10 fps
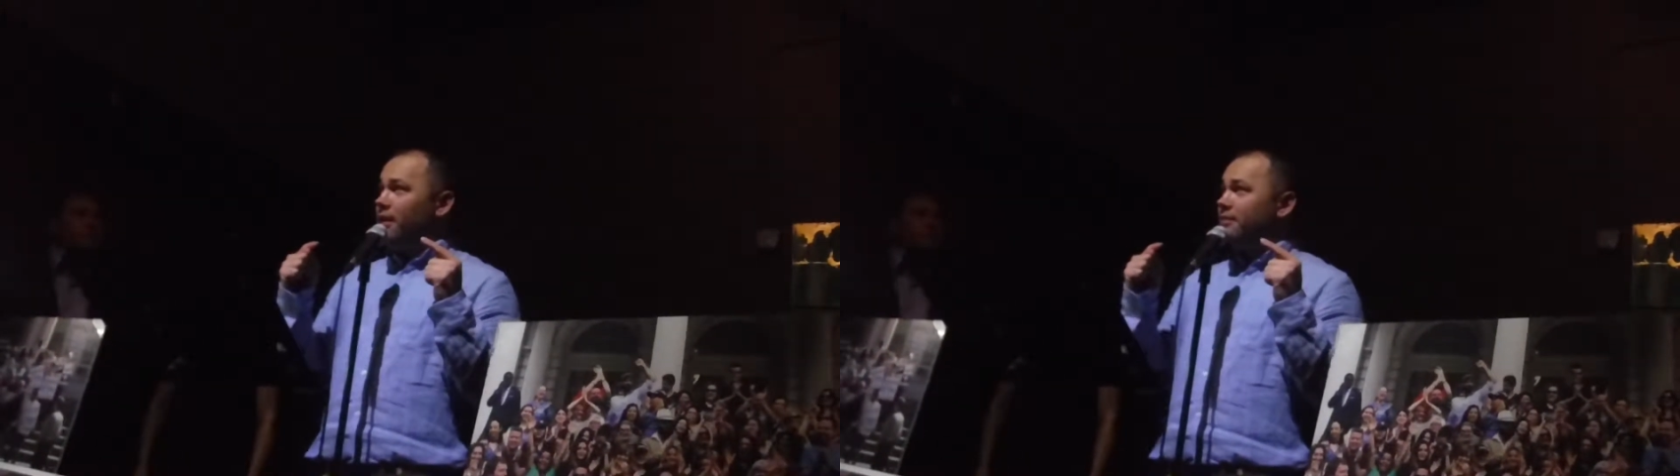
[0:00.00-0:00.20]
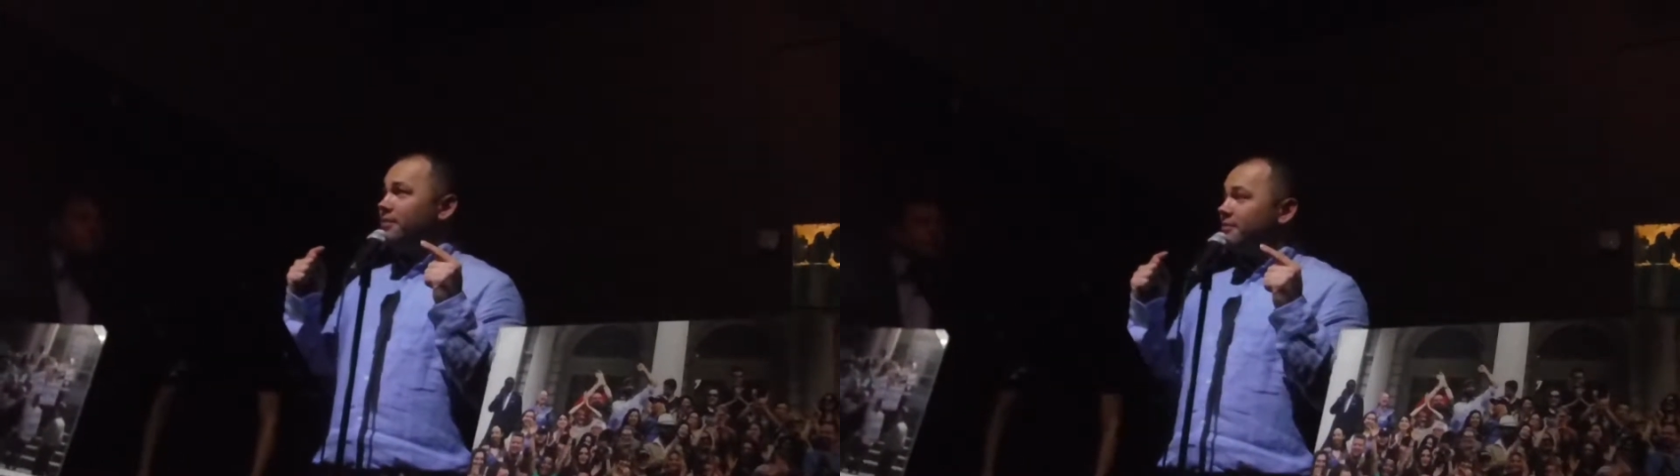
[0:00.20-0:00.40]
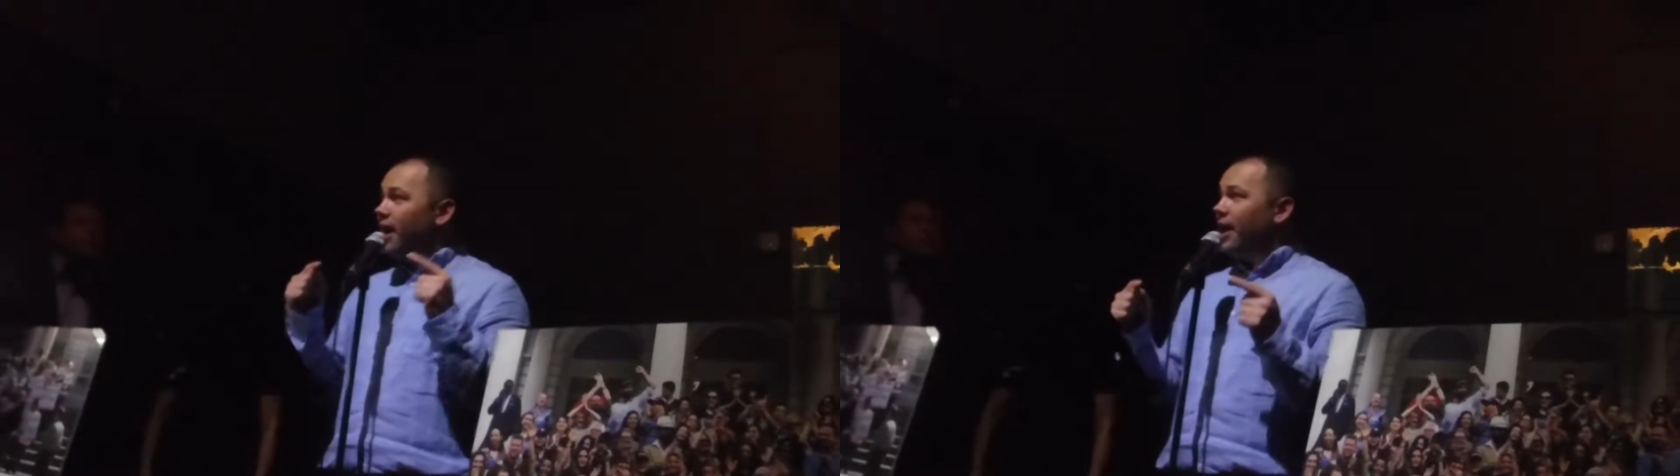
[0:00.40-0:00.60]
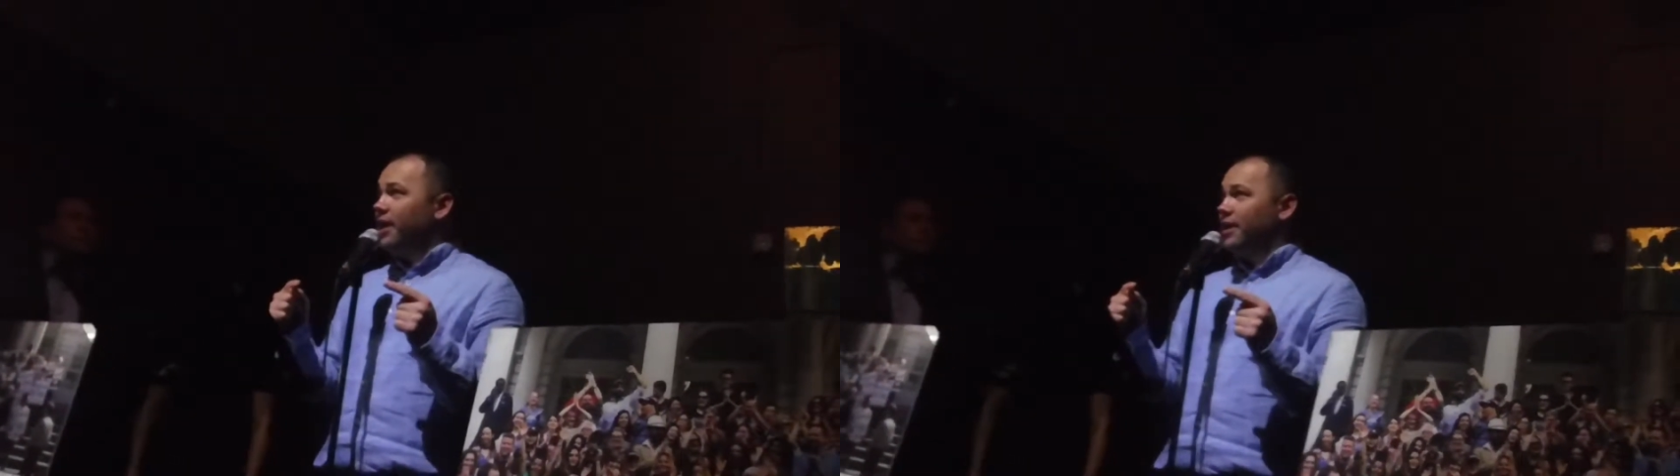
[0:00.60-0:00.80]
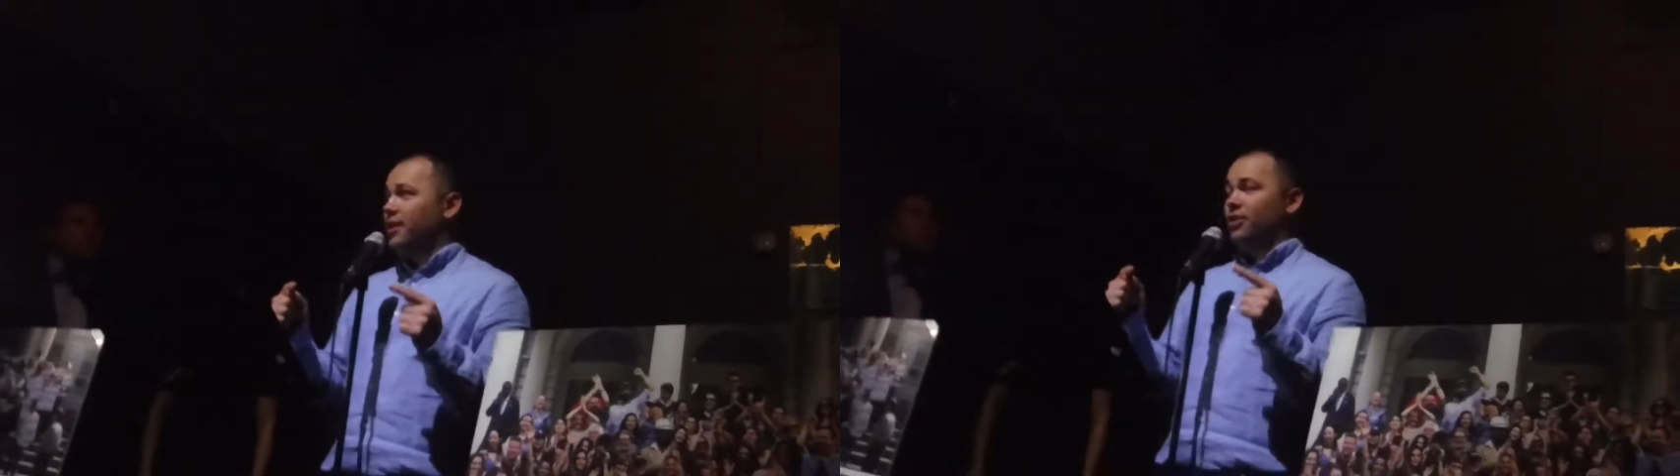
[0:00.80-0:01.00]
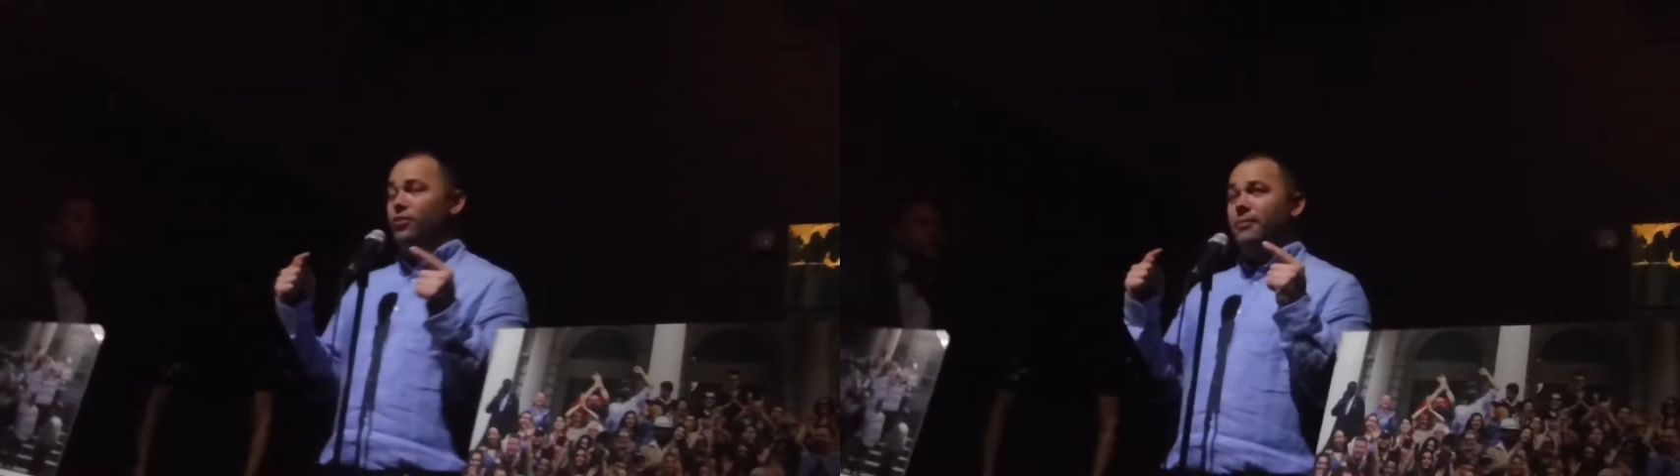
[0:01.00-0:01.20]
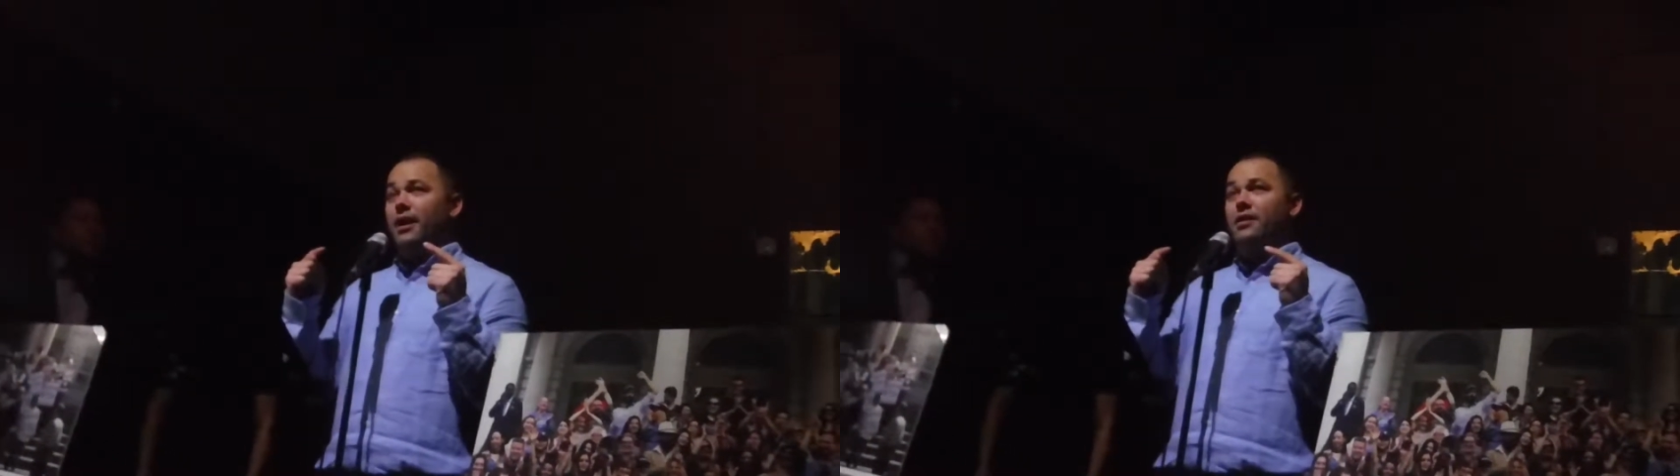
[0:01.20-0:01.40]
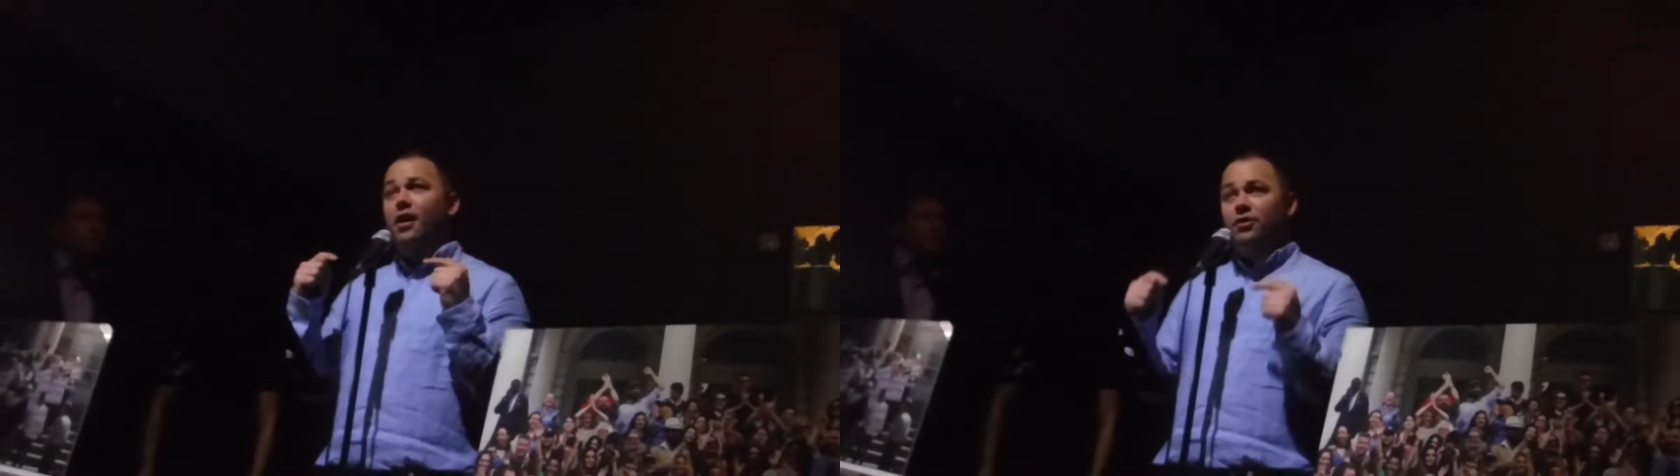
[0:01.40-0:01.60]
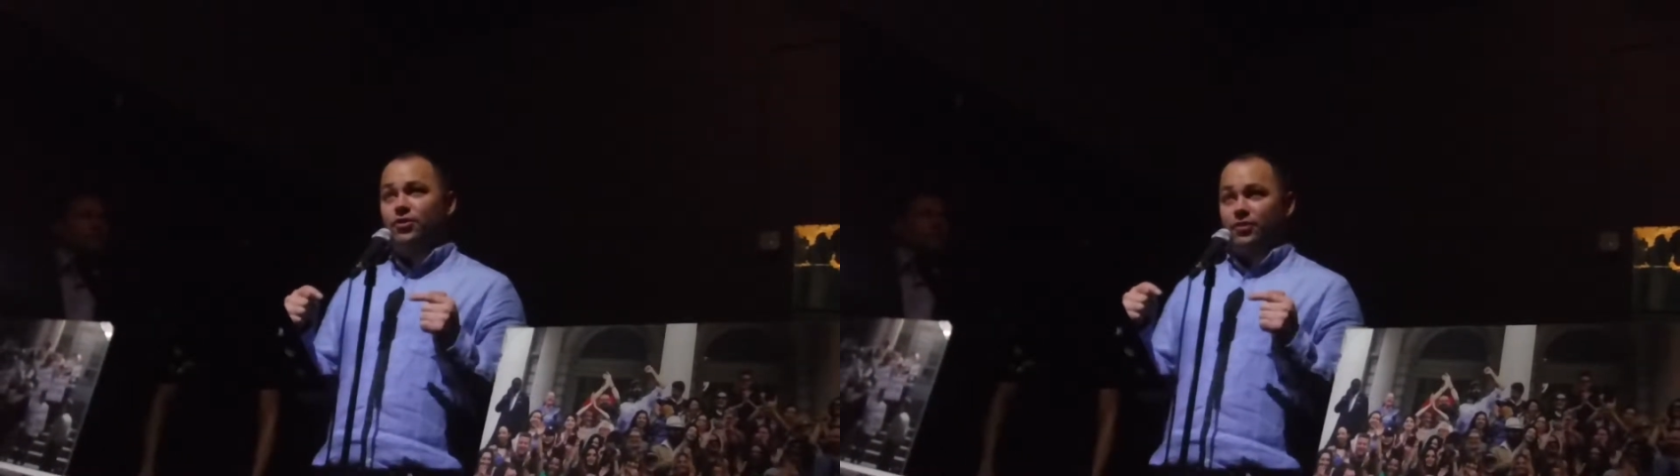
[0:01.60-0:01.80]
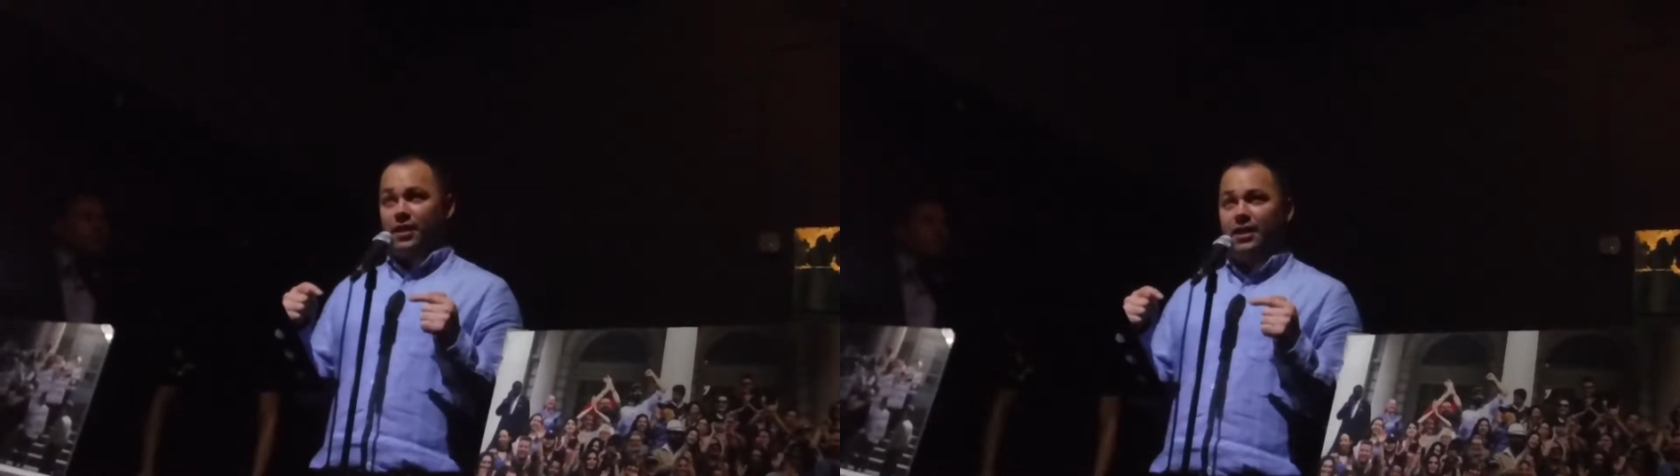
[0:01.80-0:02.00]
society and a humane
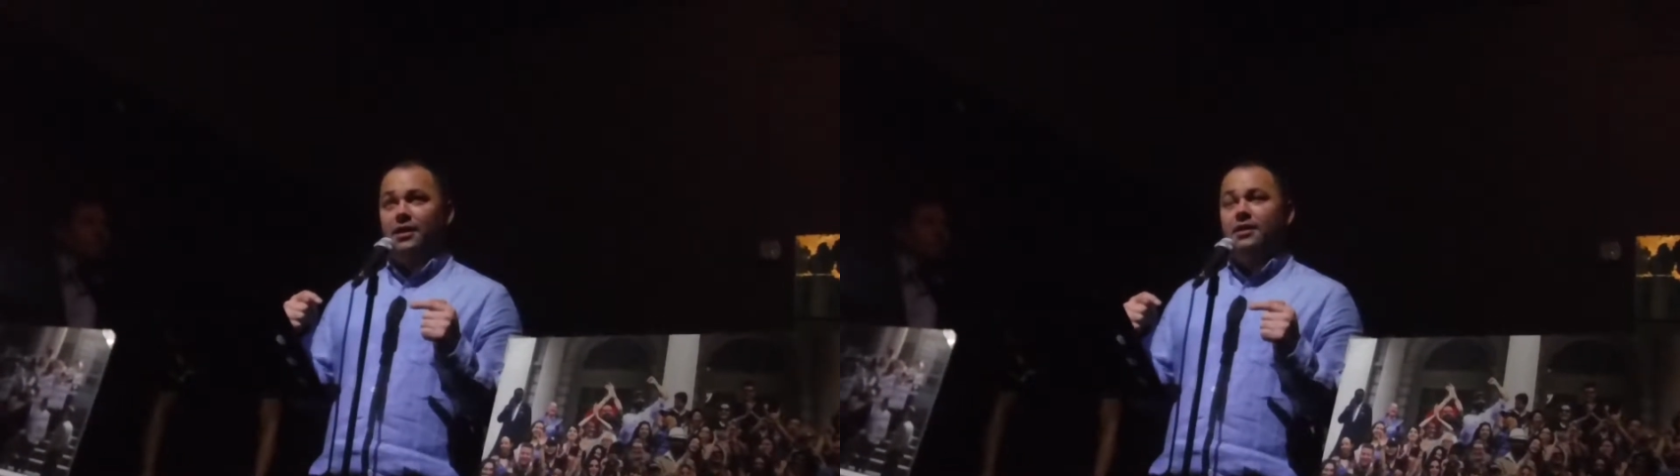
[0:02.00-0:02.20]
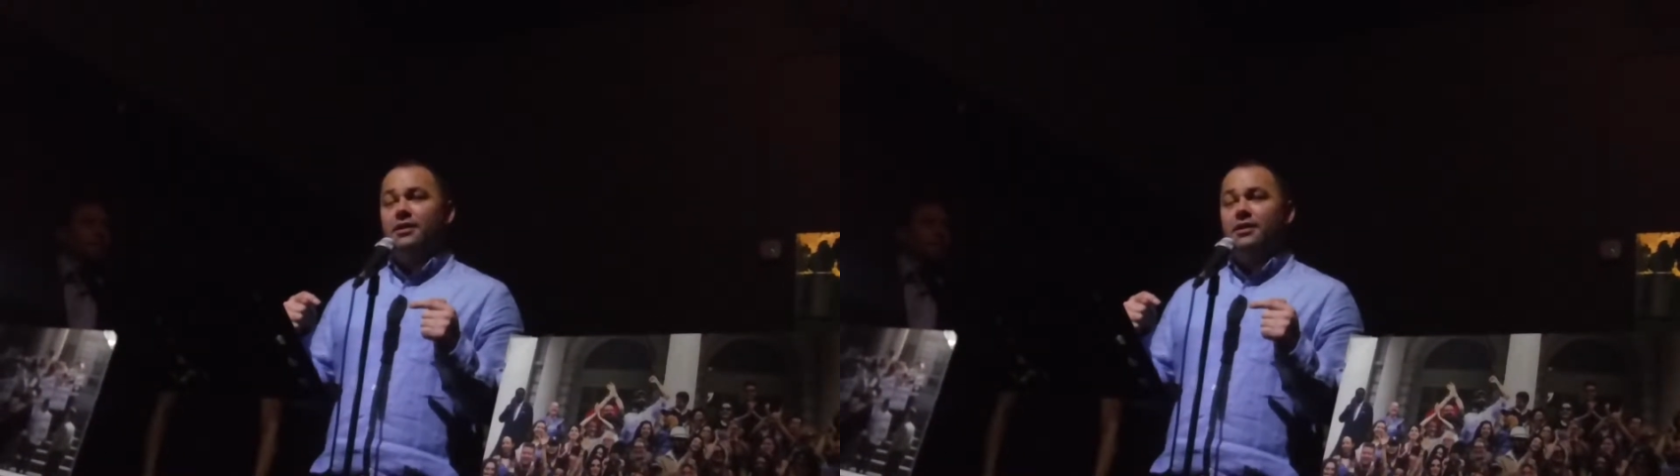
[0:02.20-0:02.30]
country